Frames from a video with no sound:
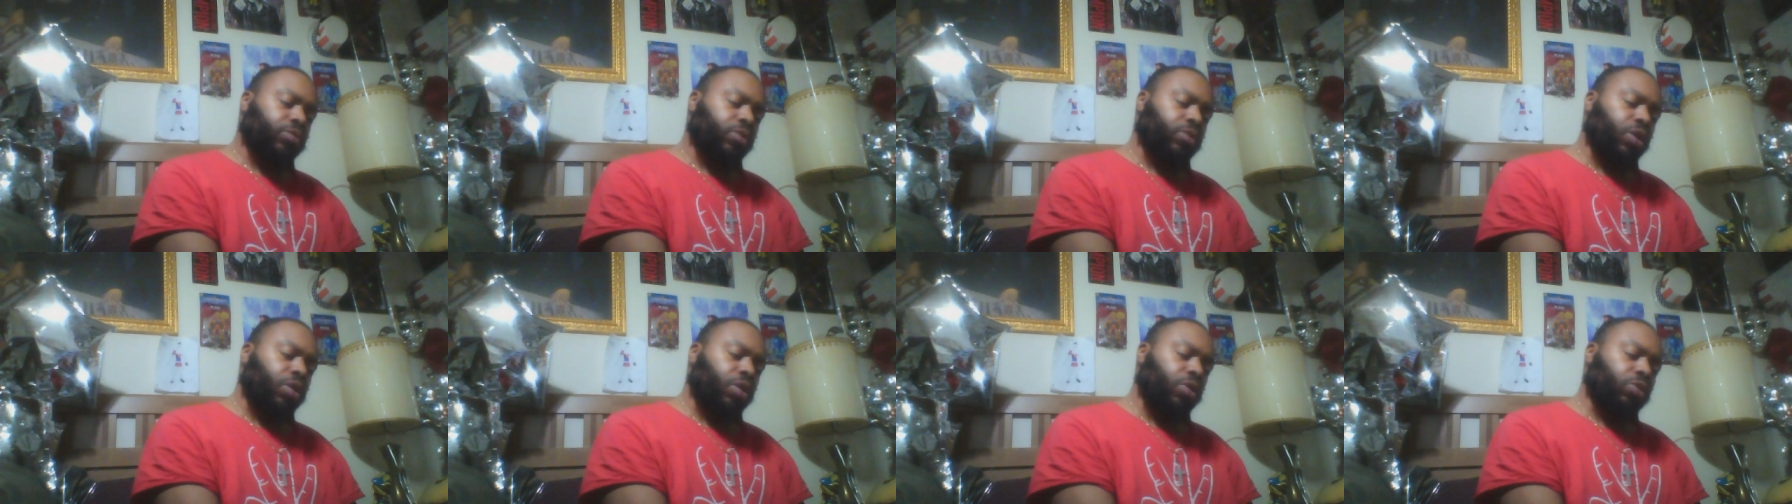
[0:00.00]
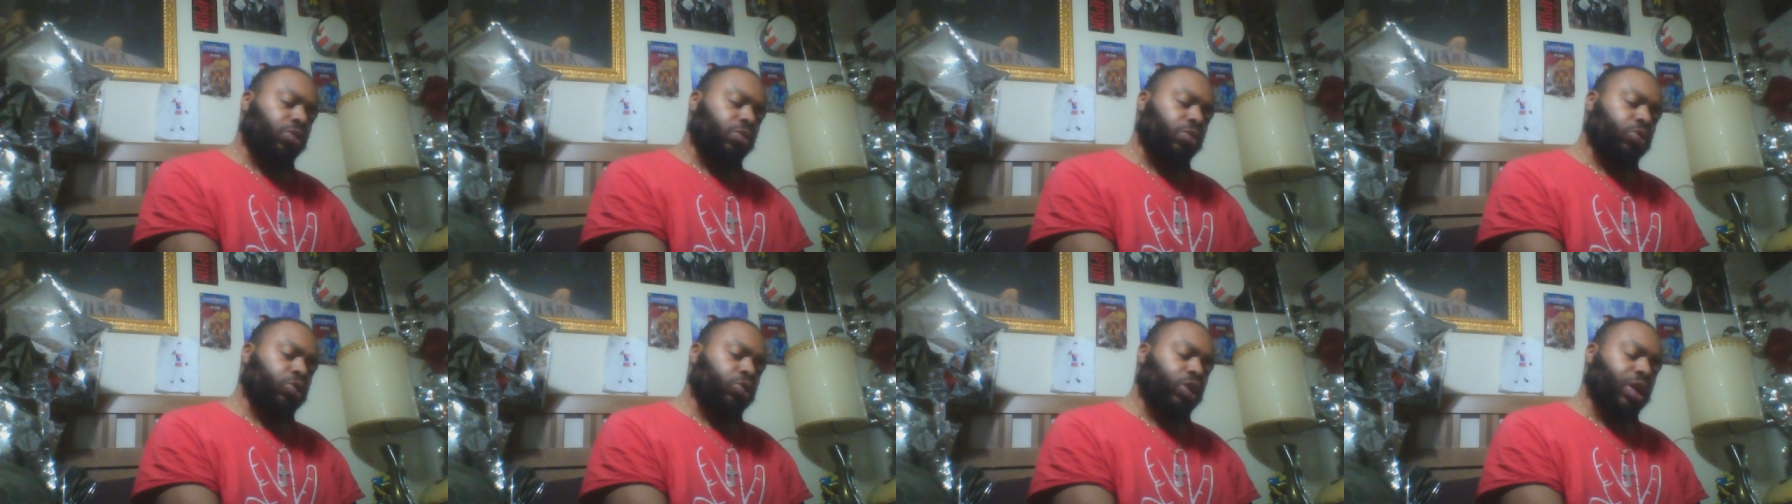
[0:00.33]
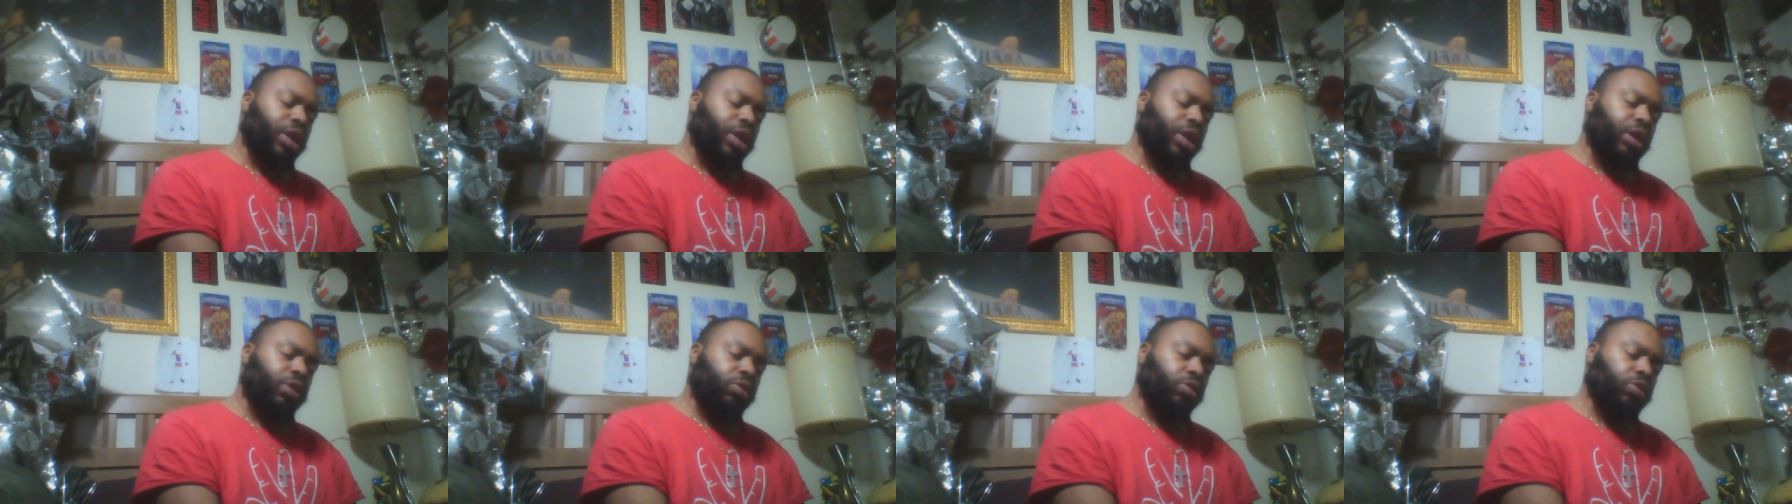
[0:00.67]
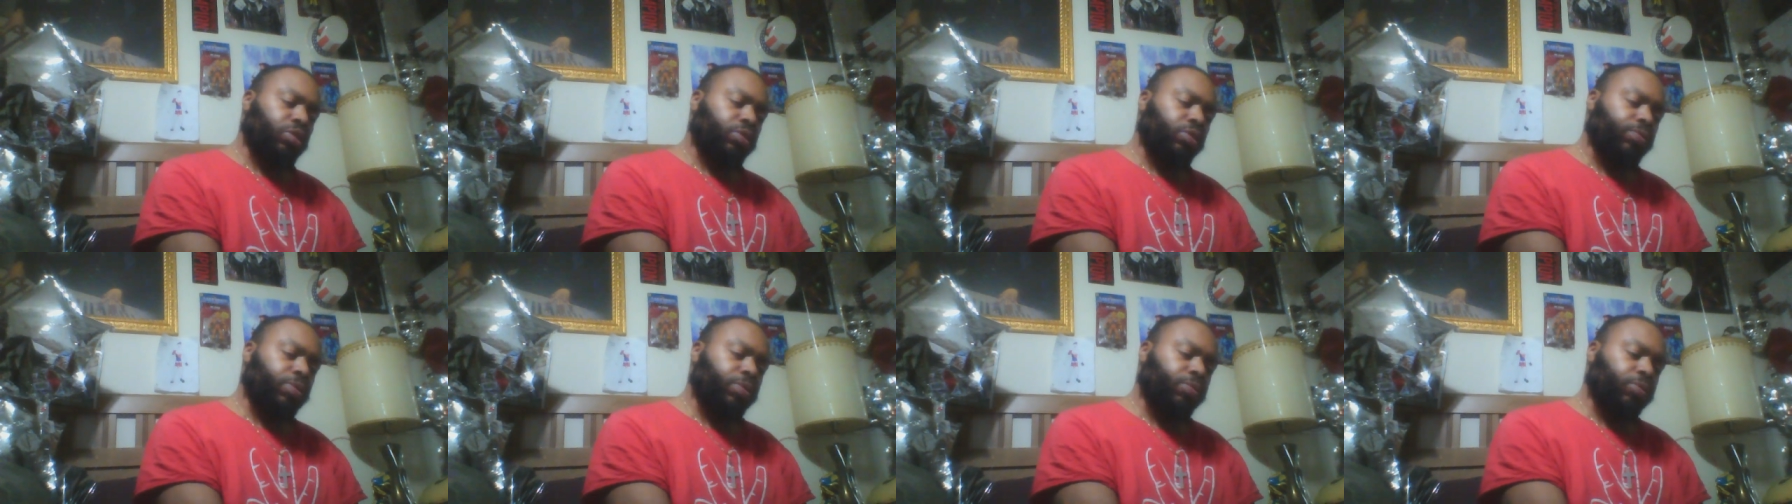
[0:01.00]
Also, shout outs to
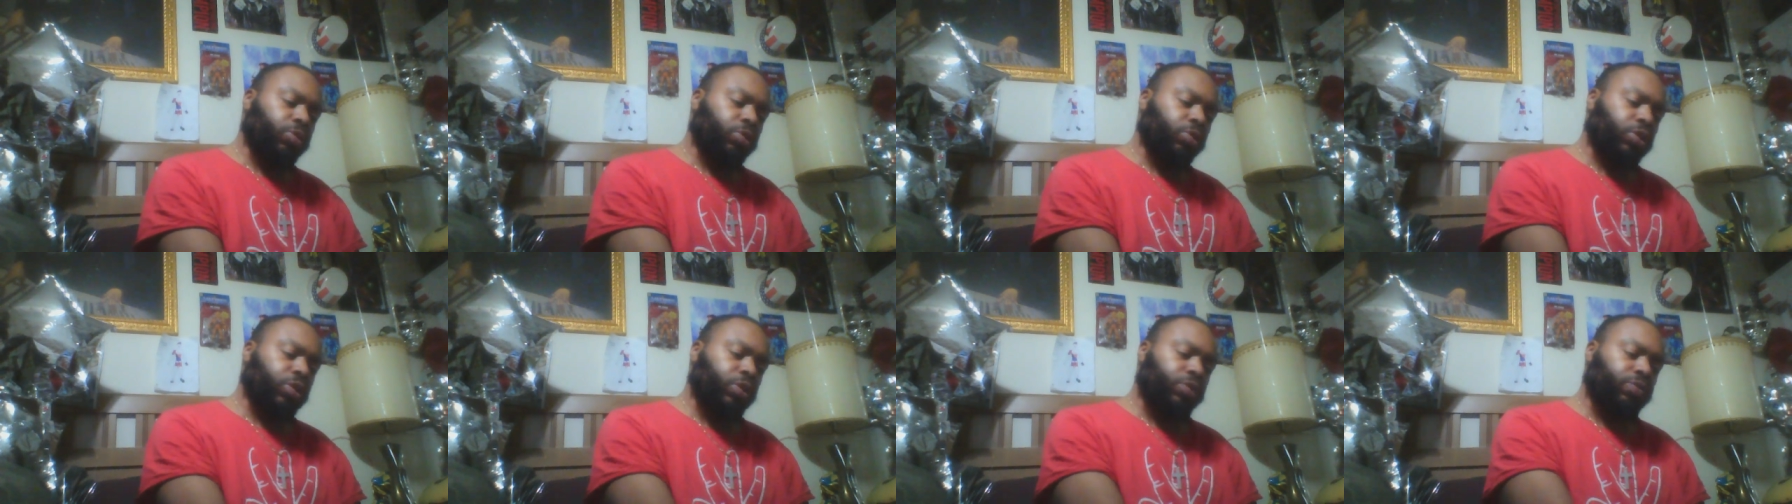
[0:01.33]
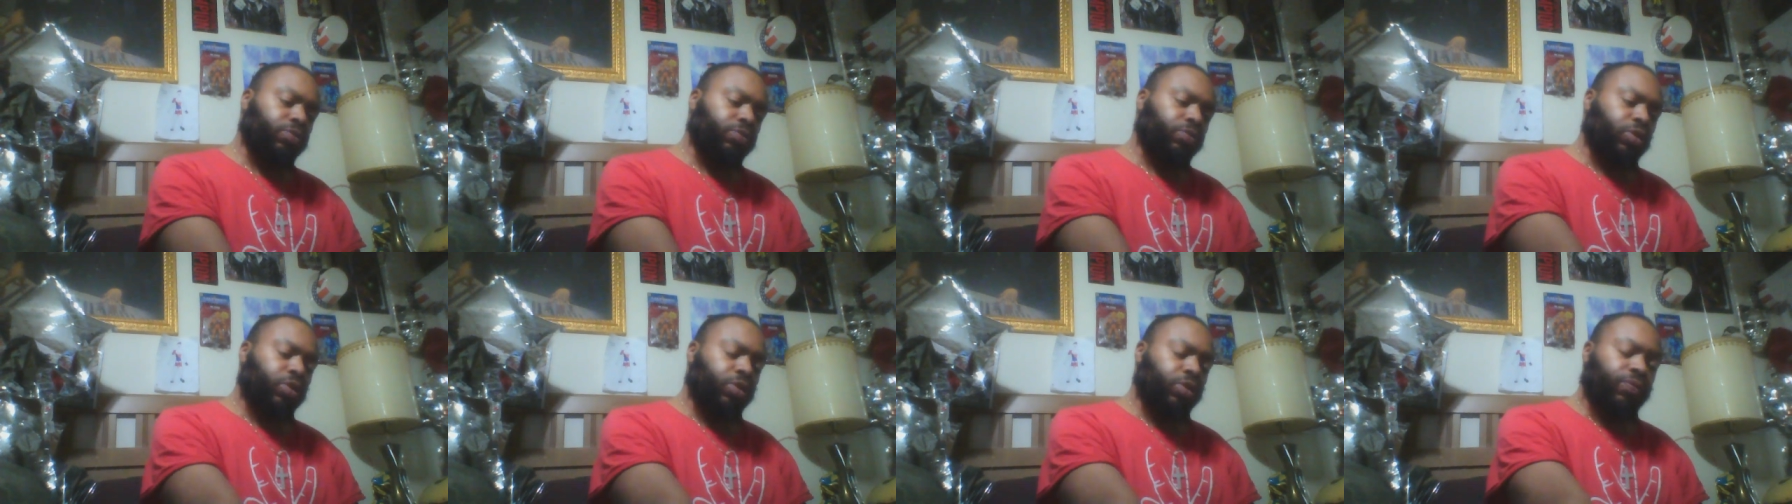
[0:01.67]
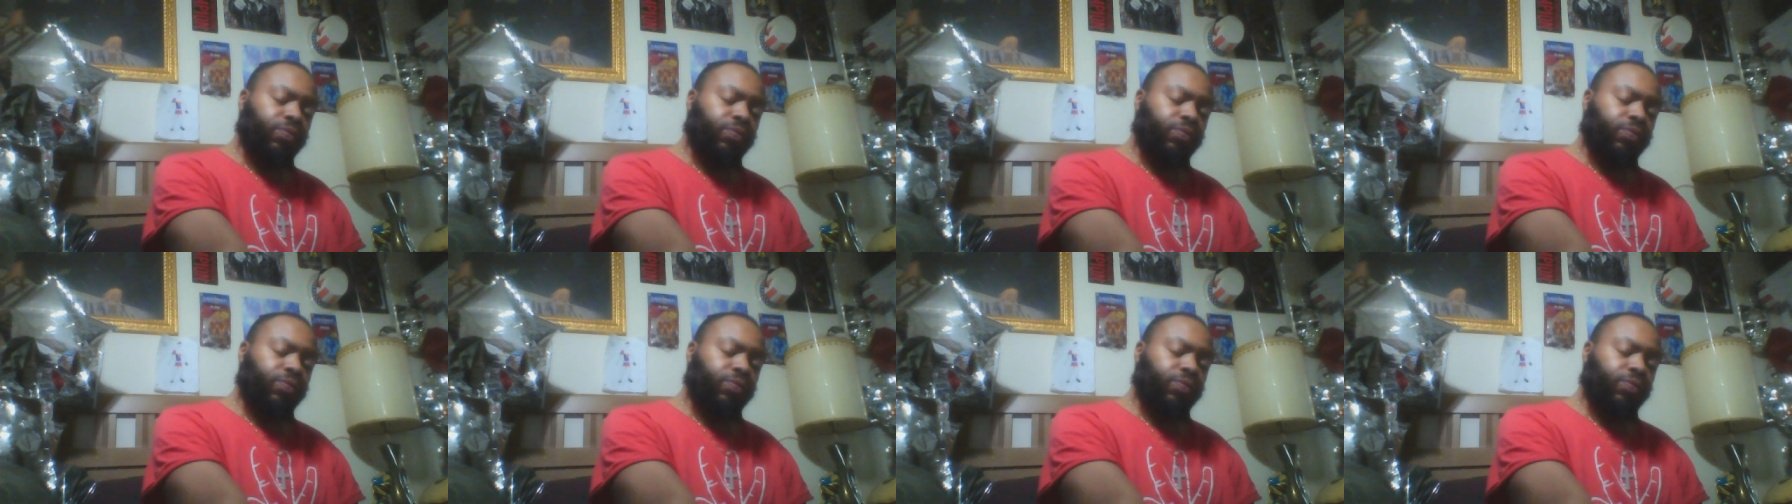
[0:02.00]
the members of the